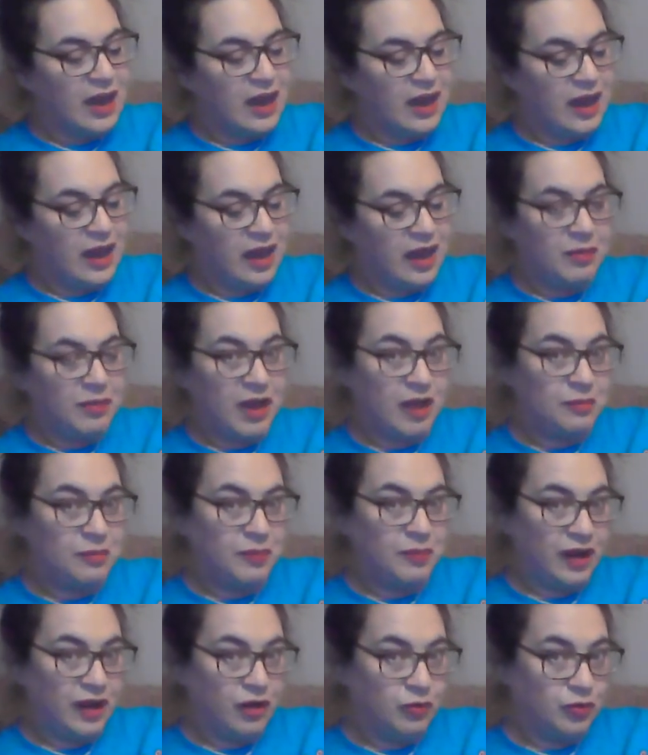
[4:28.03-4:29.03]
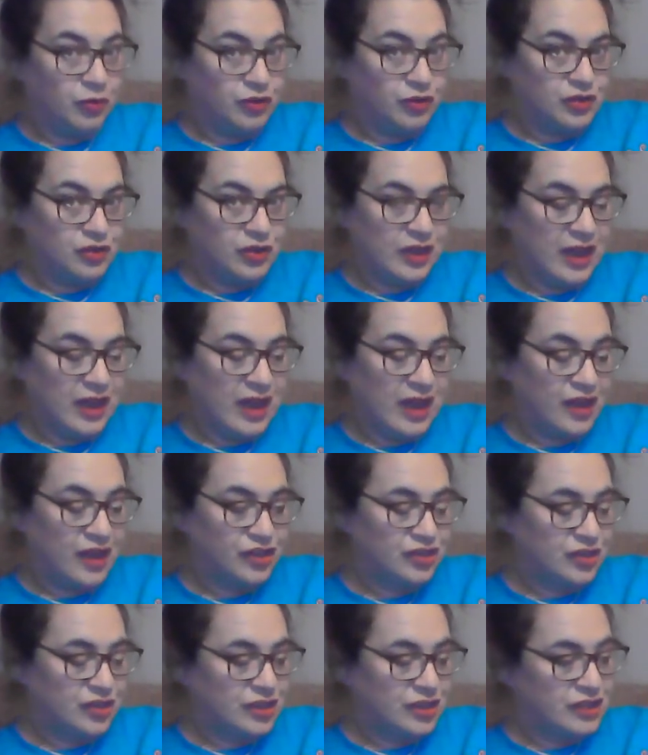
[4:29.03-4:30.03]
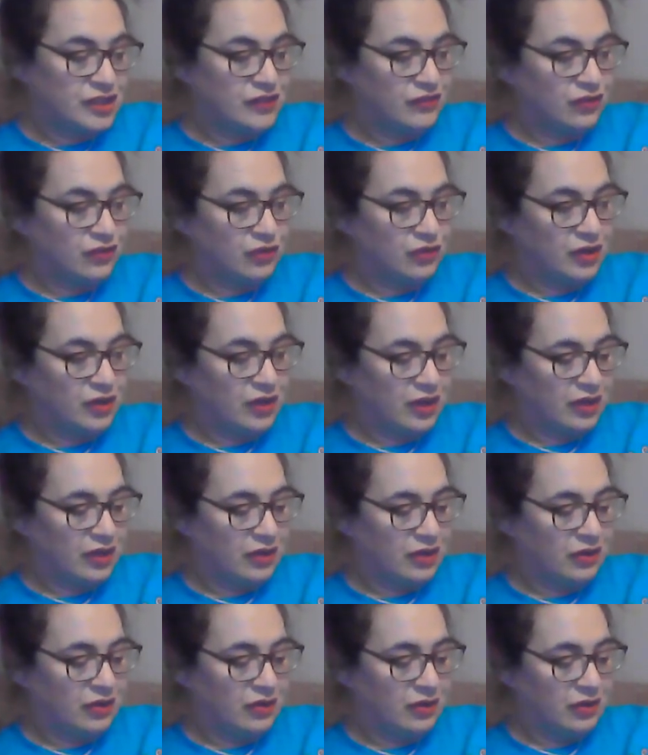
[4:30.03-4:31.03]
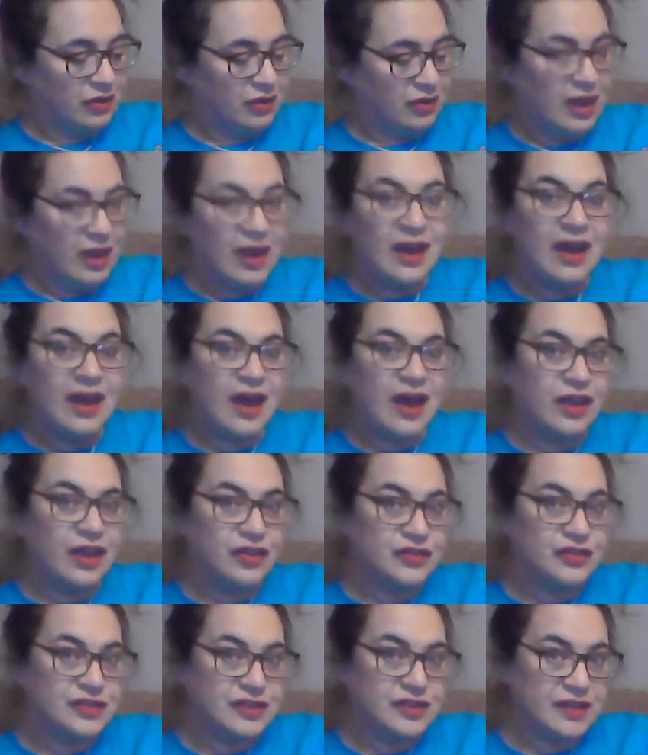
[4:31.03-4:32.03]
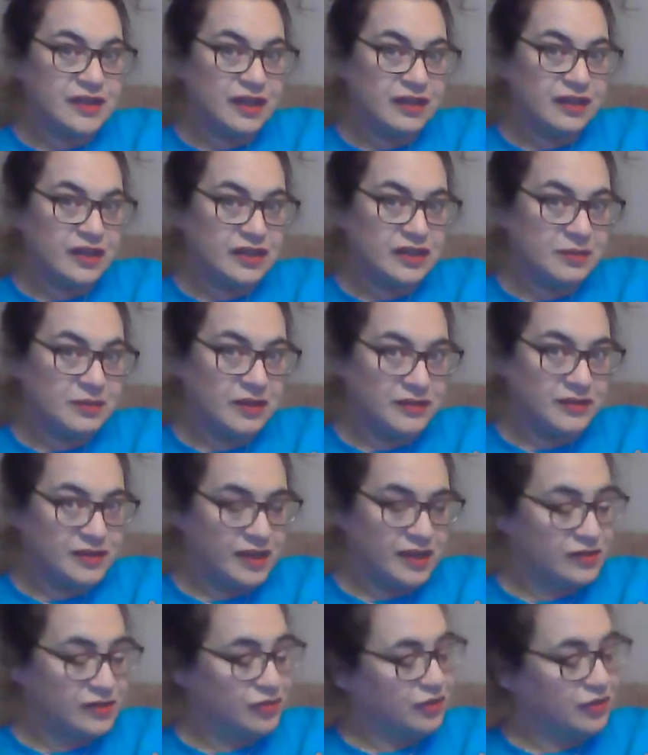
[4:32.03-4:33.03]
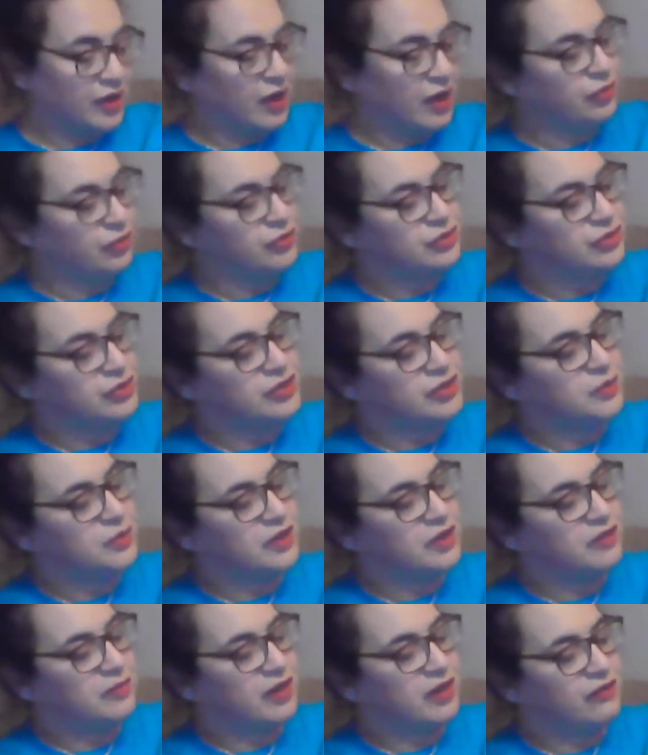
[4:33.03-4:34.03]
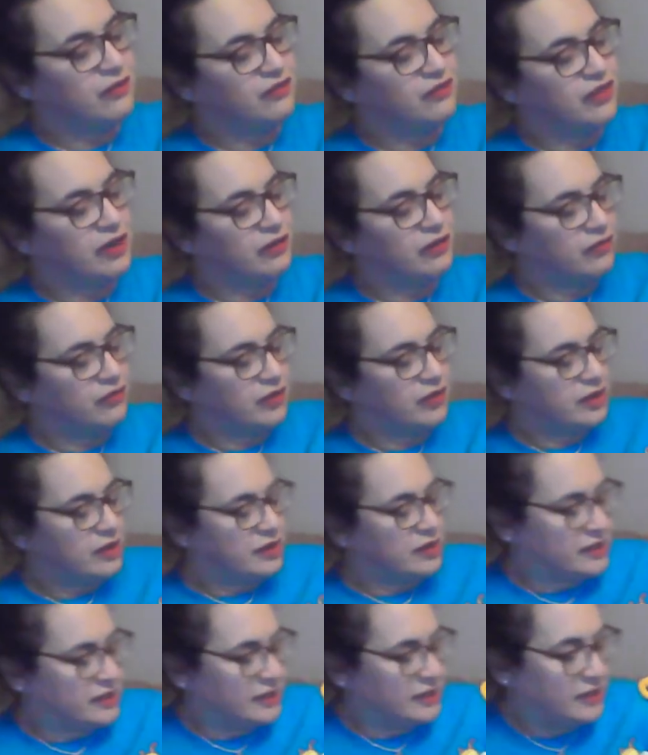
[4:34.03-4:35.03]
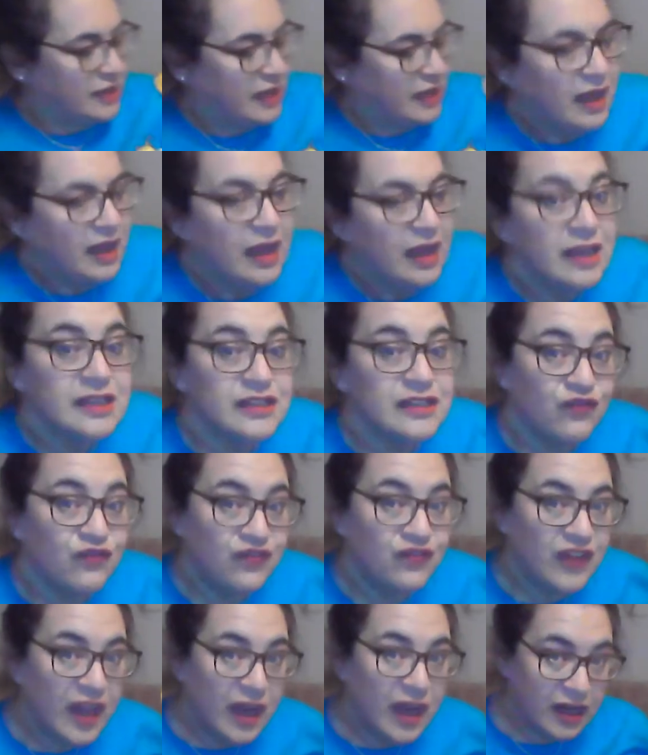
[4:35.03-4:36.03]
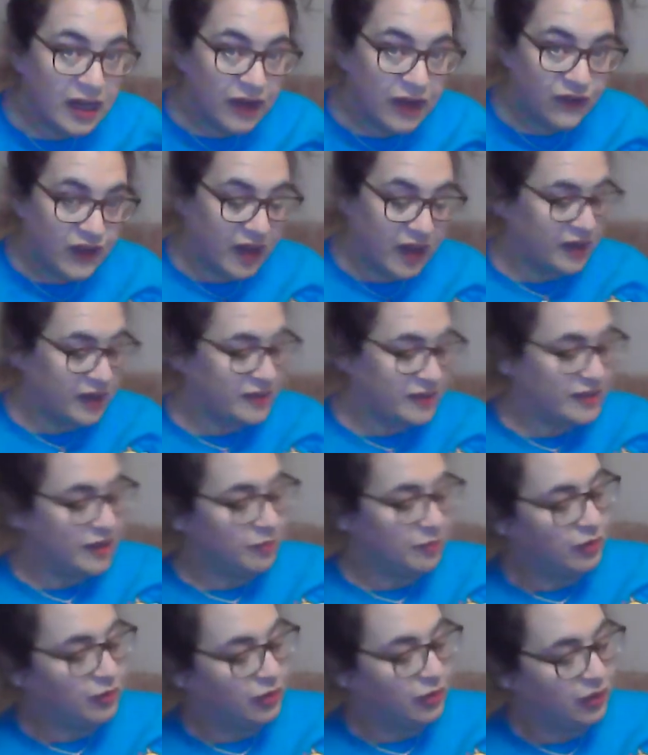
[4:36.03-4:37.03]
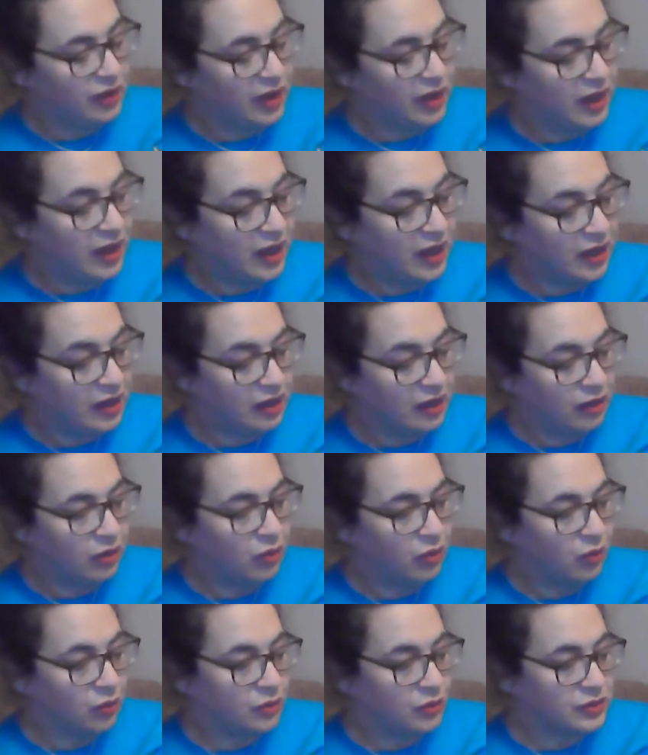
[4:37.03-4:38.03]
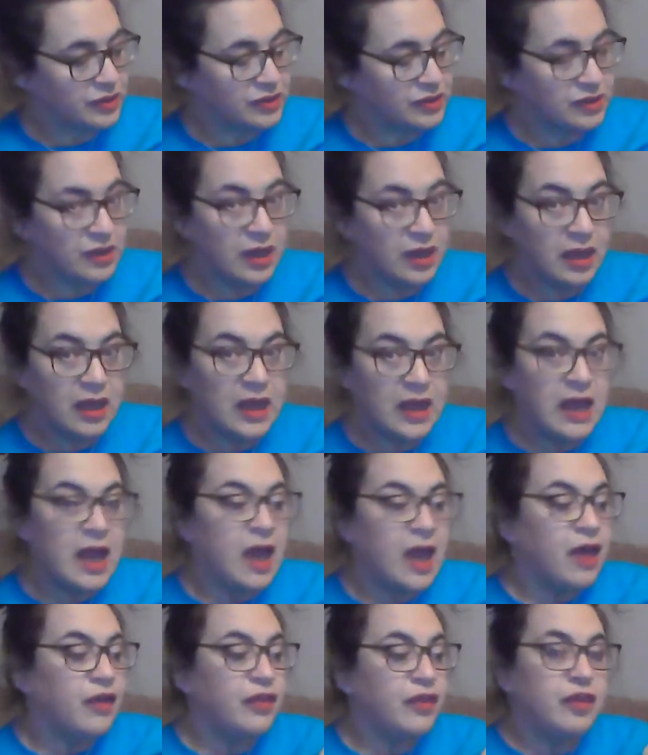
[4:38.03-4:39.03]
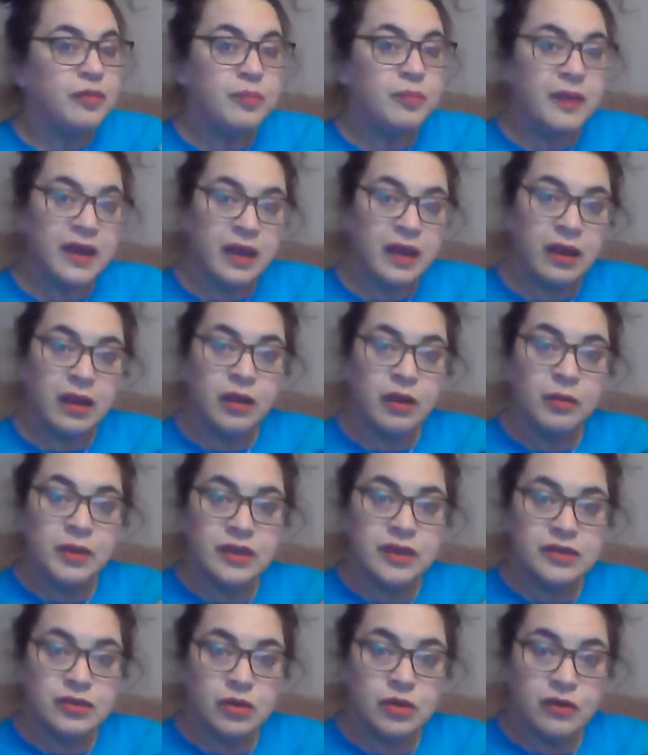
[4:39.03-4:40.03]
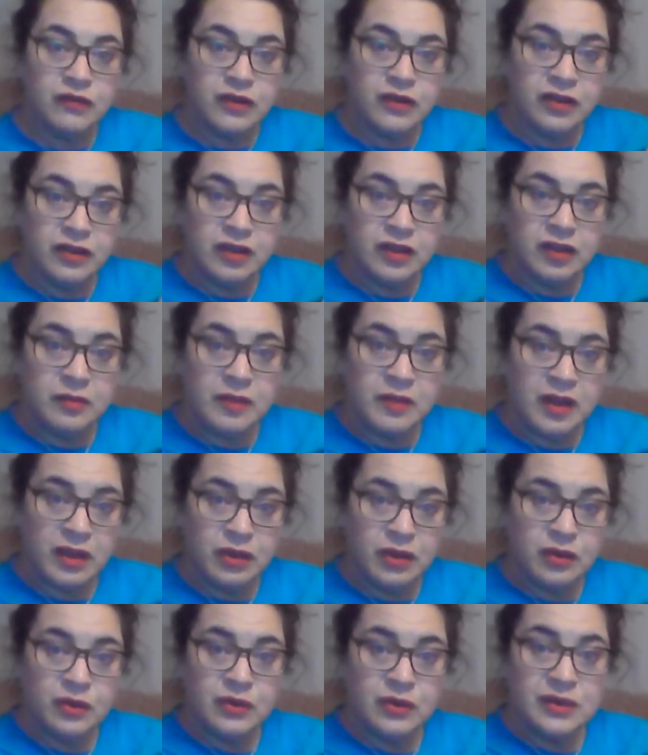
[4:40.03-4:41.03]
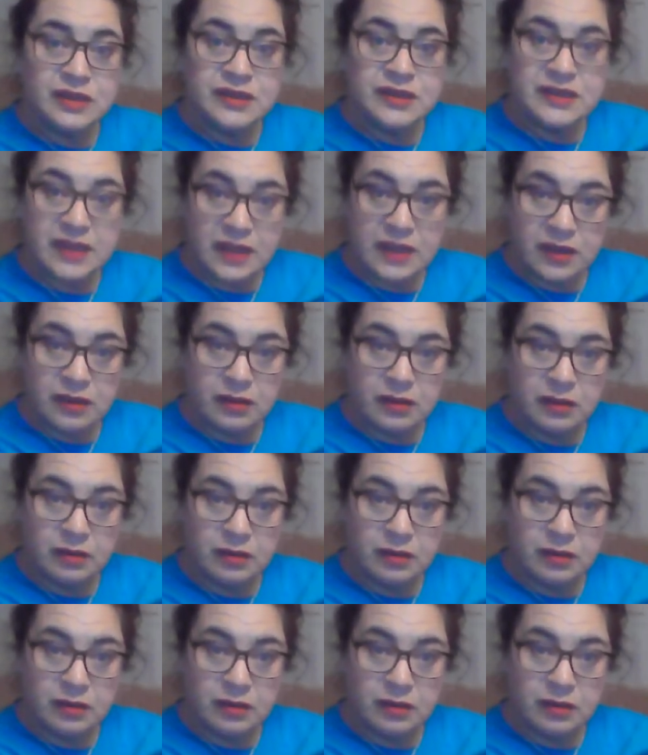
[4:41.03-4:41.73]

And Bear will do the actions for you. I used to sing this when I was a little girl, so it's one of my favourites. It's very, very simple, and it goes. The bear went over the mountain.